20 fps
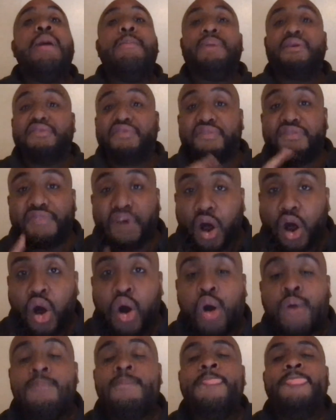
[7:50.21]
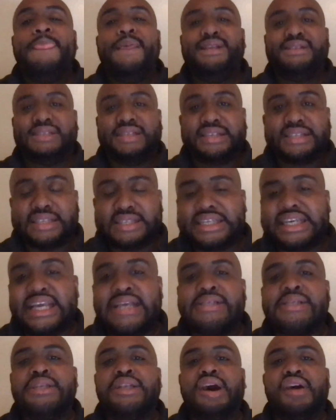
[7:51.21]
But fall is the
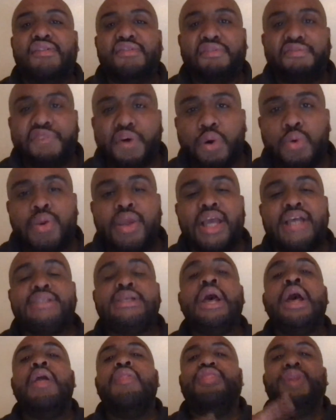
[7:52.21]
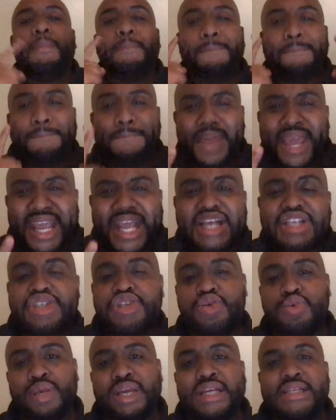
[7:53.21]
season of focus. The
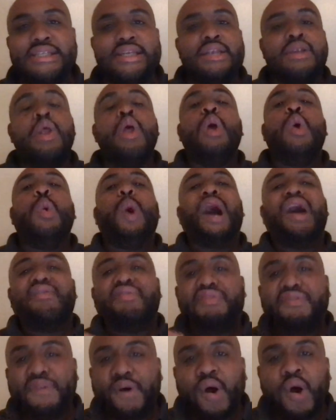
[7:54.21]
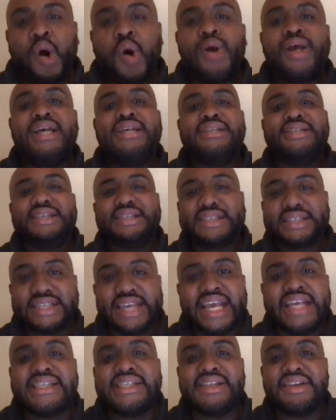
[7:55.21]
biggest reason why fall is the
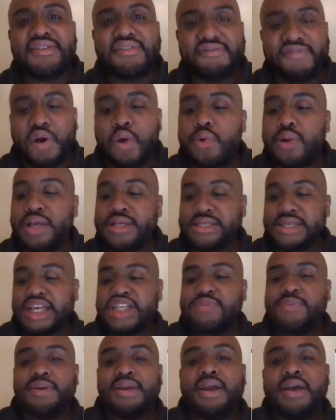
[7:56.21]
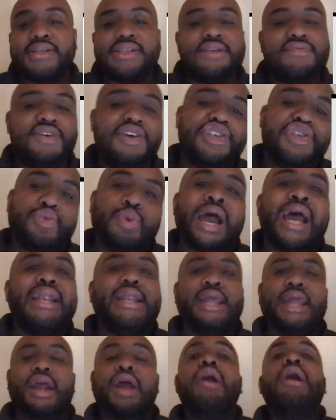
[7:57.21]
season of focus is because of this right
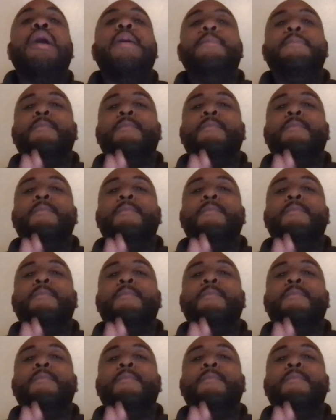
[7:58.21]
here.